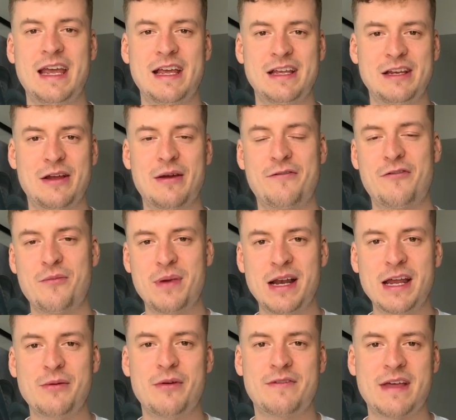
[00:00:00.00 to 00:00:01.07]
you know,
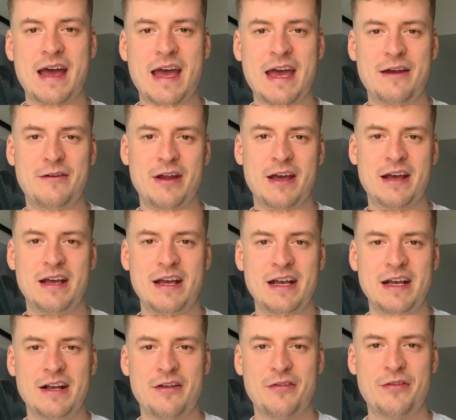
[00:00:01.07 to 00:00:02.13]
familiar with that area,
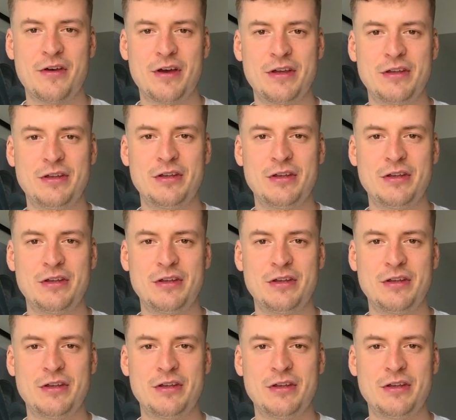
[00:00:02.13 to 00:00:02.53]
that